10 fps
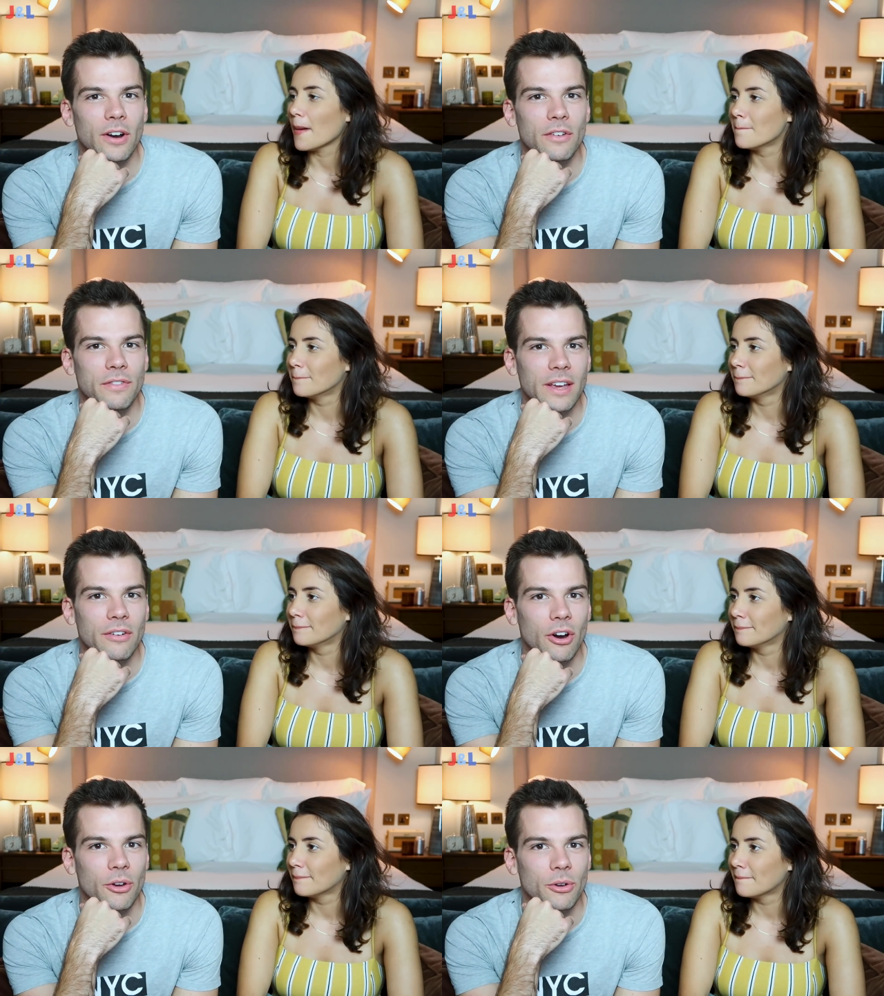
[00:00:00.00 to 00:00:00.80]
Speaker 1: front of
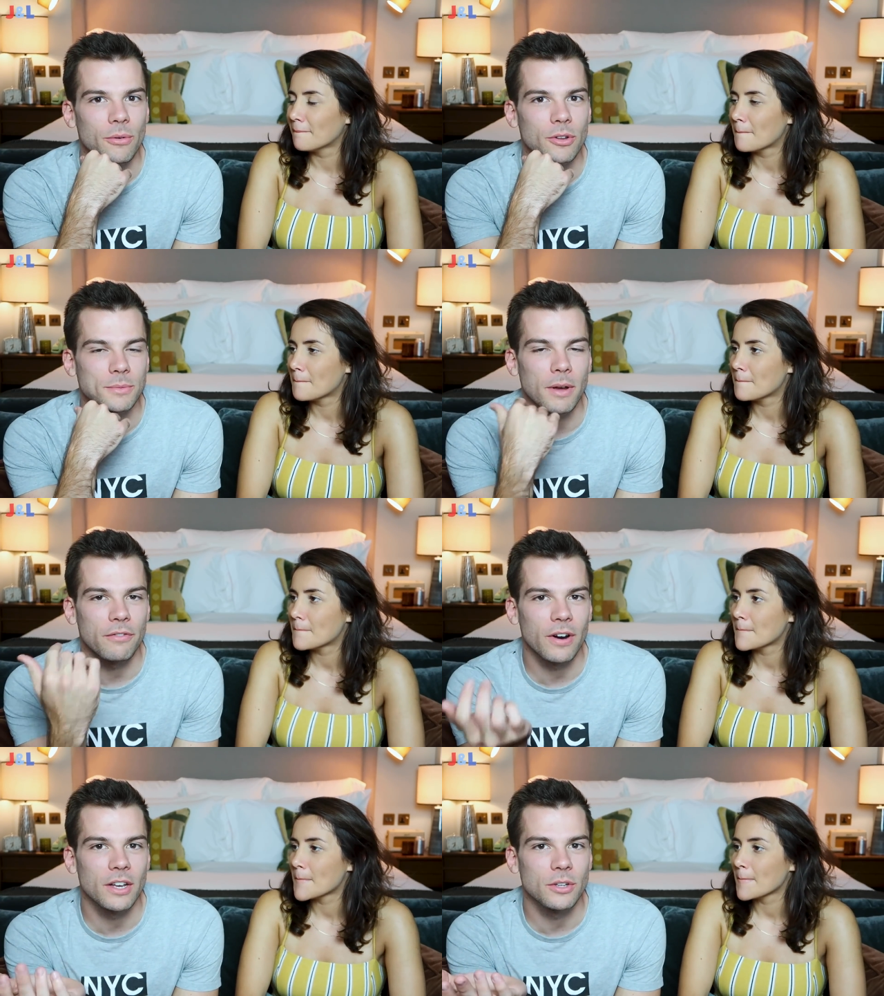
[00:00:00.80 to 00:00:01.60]
Vero, who, who's my
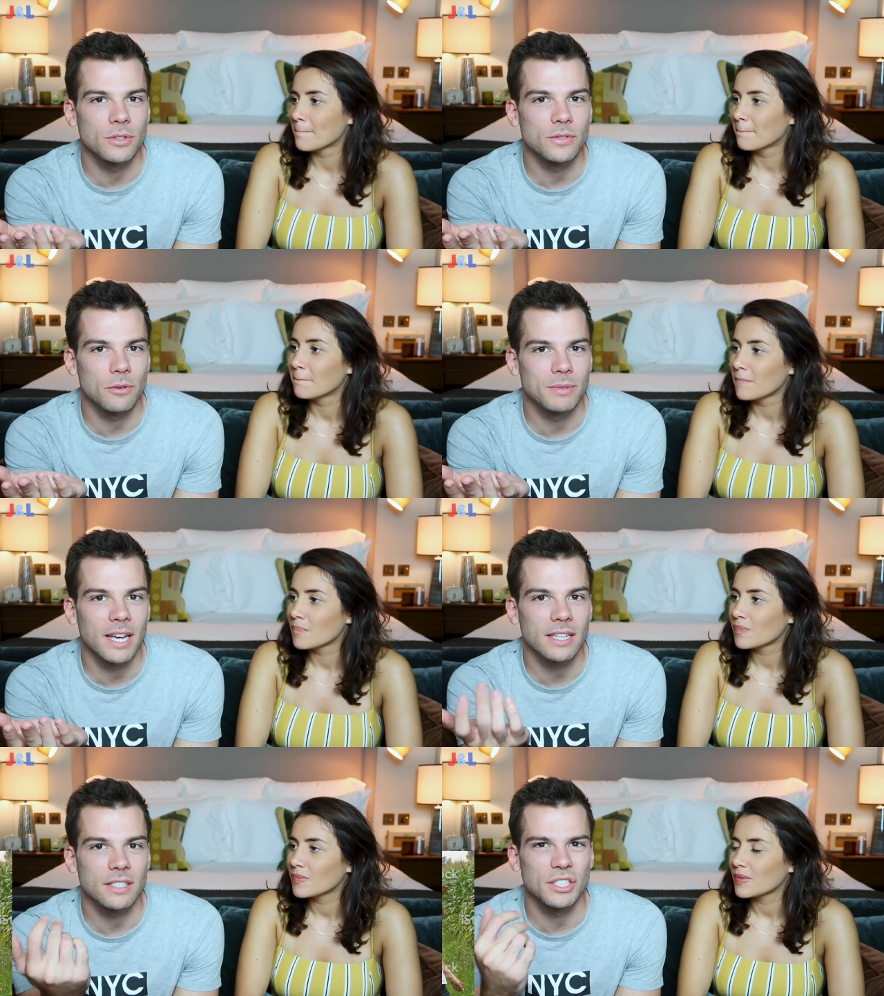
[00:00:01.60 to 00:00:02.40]
friend who's from
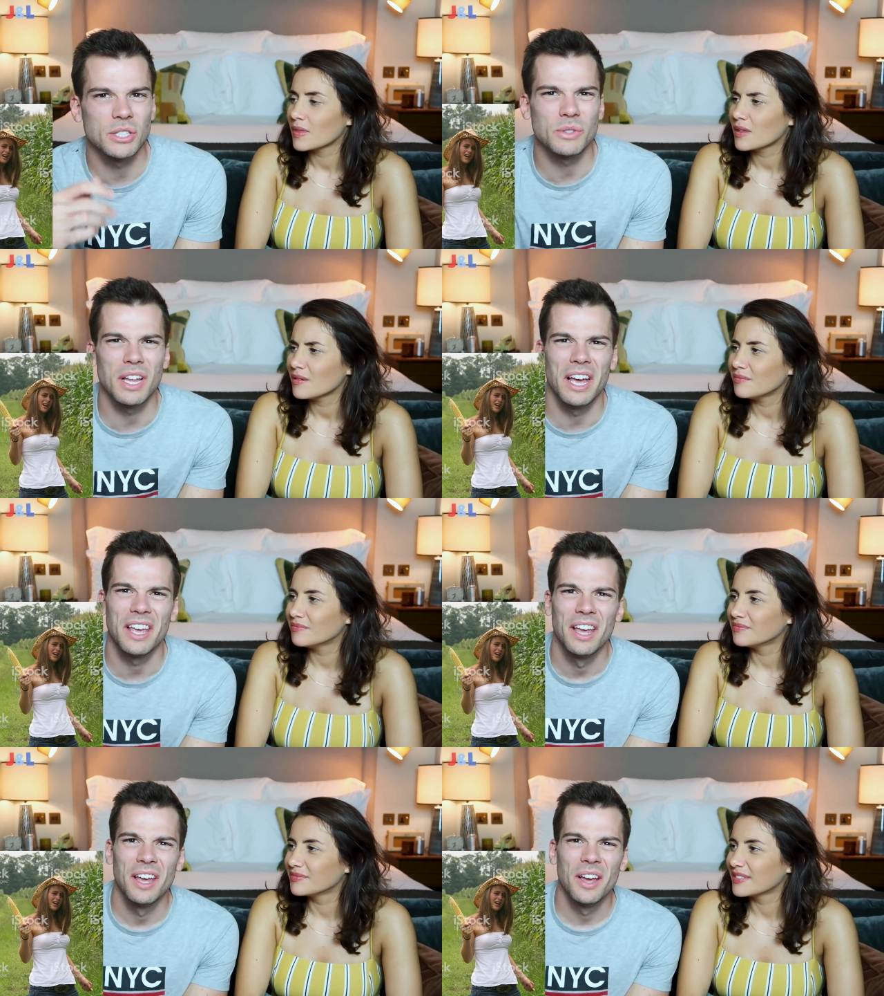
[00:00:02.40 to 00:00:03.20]
Texas. She was
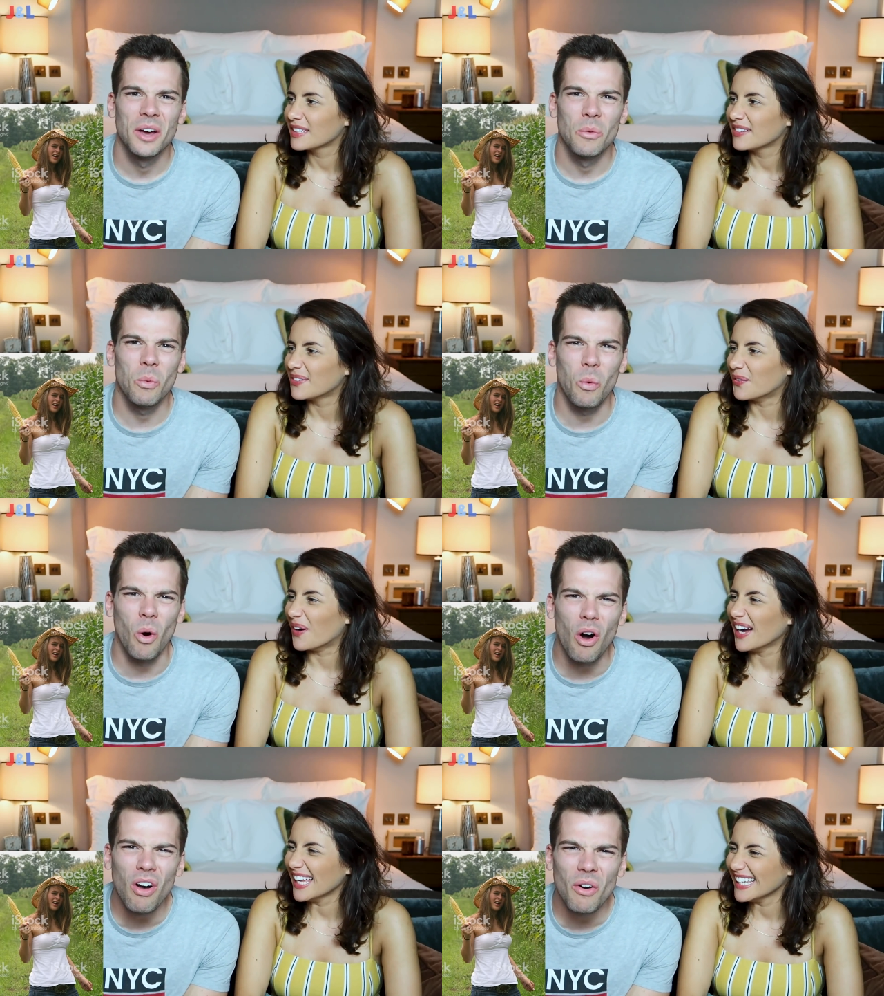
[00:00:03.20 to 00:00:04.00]
like,
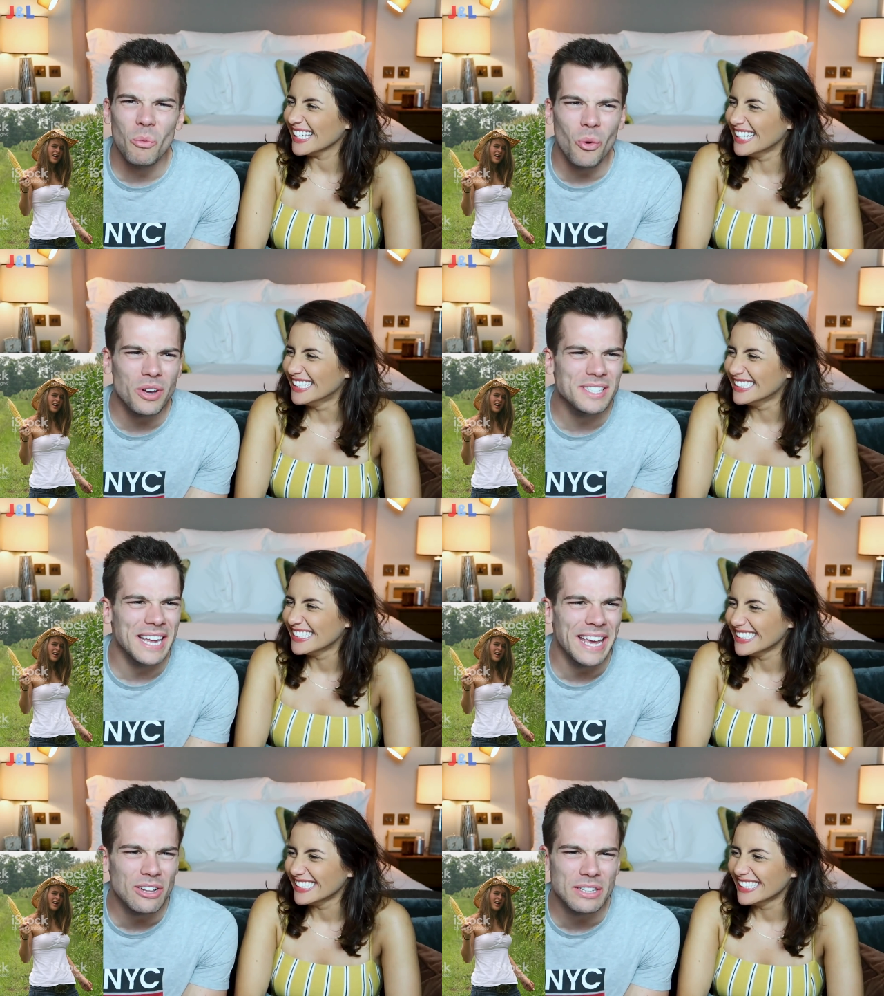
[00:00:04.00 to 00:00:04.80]
what? What, what is
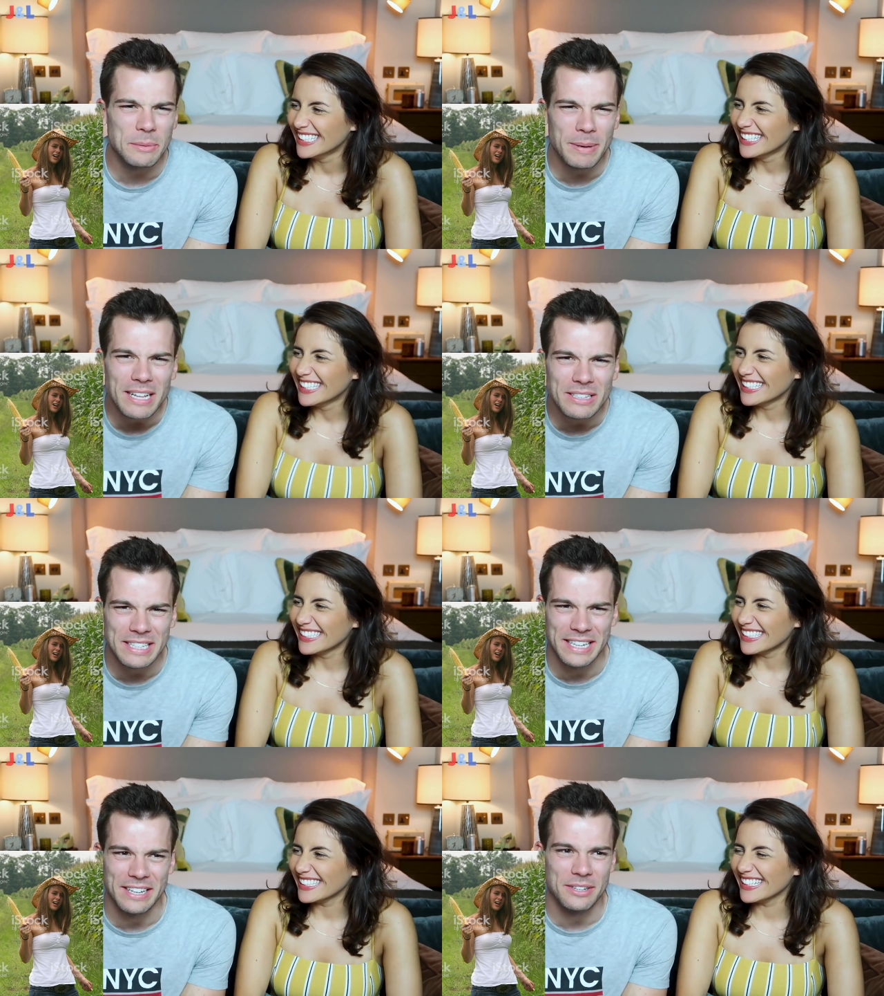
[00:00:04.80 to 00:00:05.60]
higgledy
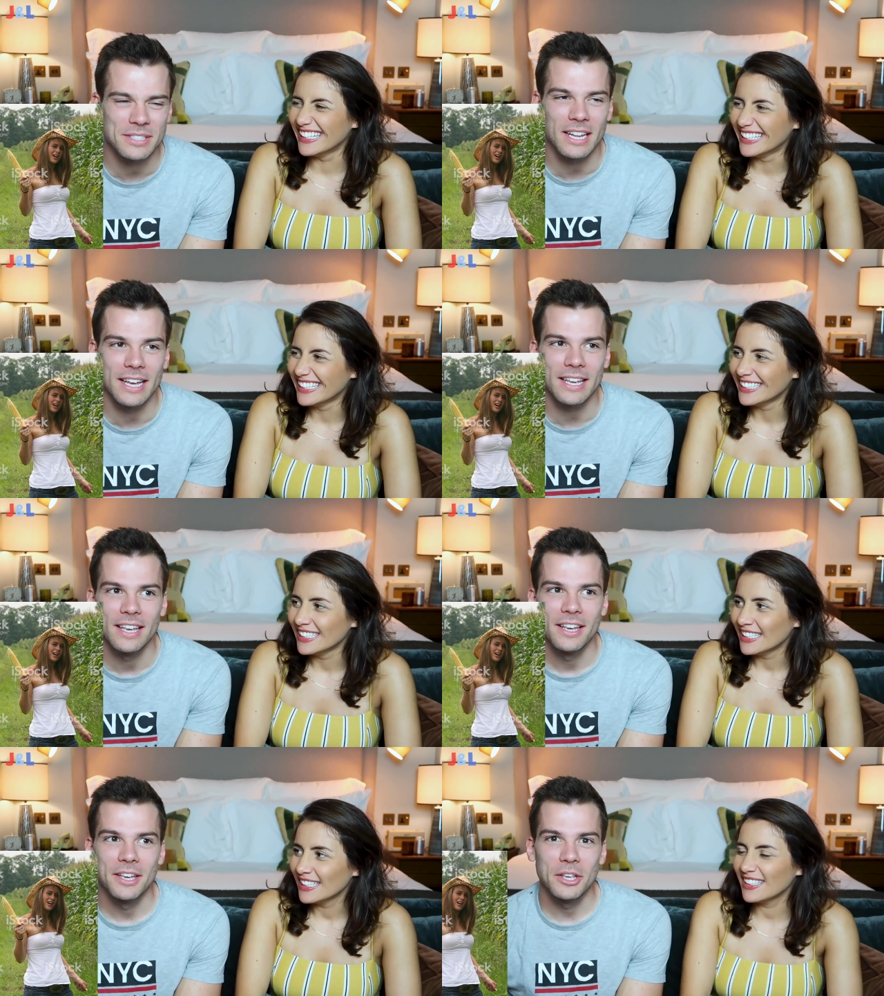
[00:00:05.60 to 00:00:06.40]
piggledy? I was like.
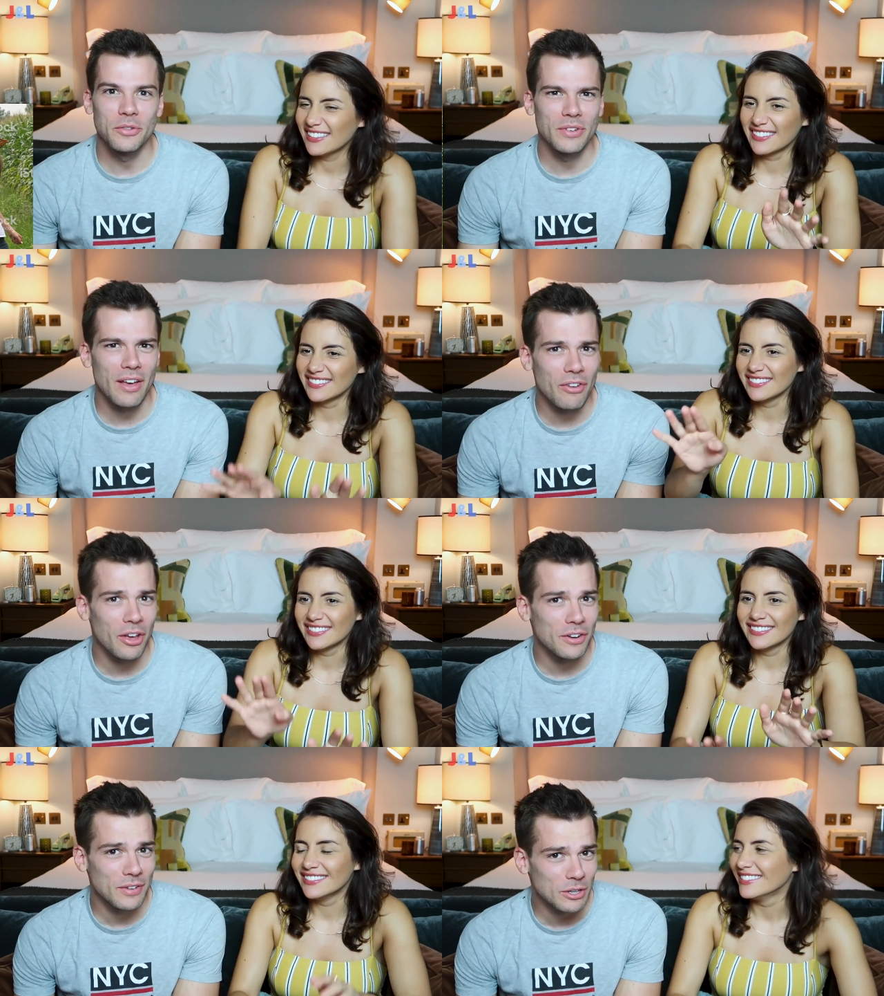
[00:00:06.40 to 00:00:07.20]
You've never
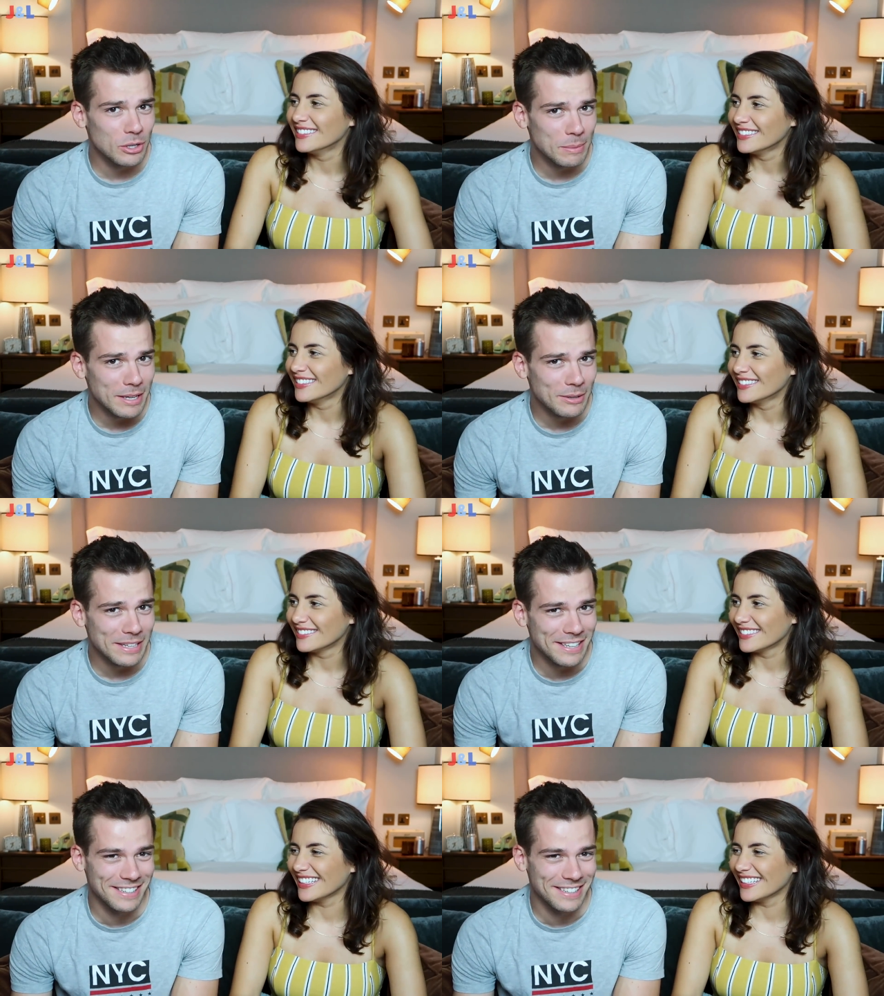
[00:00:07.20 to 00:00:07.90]
heard of higgledy piggledy.